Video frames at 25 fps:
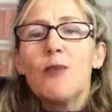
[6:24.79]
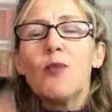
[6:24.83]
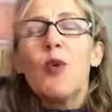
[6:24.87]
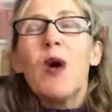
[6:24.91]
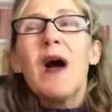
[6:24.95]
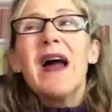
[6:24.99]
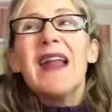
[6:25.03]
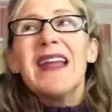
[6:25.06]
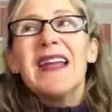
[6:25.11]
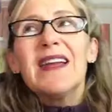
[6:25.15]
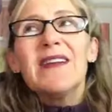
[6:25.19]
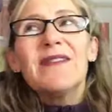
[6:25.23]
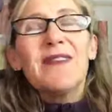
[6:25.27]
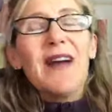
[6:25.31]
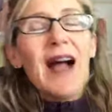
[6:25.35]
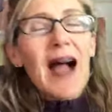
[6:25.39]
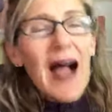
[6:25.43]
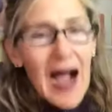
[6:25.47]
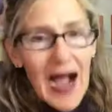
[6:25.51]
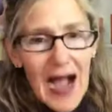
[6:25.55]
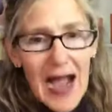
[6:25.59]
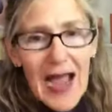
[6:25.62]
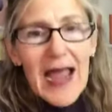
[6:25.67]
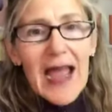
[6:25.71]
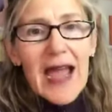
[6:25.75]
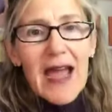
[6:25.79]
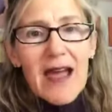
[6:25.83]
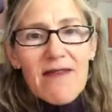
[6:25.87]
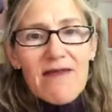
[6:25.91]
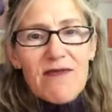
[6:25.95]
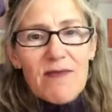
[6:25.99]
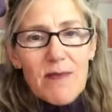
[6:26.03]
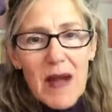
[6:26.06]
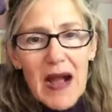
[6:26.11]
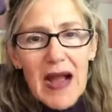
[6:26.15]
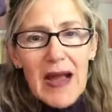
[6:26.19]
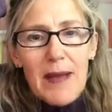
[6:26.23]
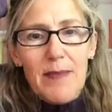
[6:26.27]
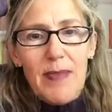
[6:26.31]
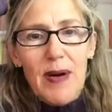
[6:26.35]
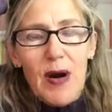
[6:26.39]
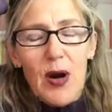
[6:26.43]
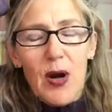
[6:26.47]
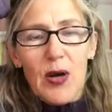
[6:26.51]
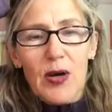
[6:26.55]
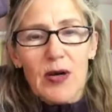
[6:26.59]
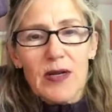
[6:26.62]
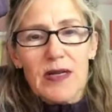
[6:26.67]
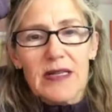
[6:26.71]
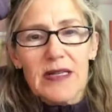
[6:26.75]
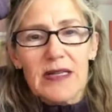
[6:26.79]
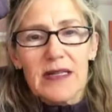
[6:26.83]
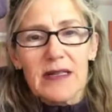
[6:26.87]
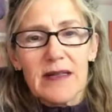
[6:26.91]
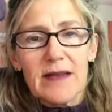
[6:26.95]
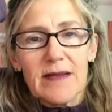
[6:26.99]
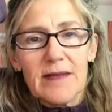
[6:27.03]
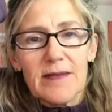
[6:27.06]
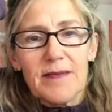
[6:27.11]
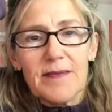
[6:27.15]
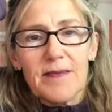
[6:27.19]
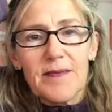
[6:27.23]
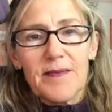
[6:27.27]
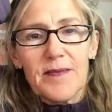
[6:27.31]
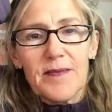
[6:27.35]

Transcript: And what if I have my part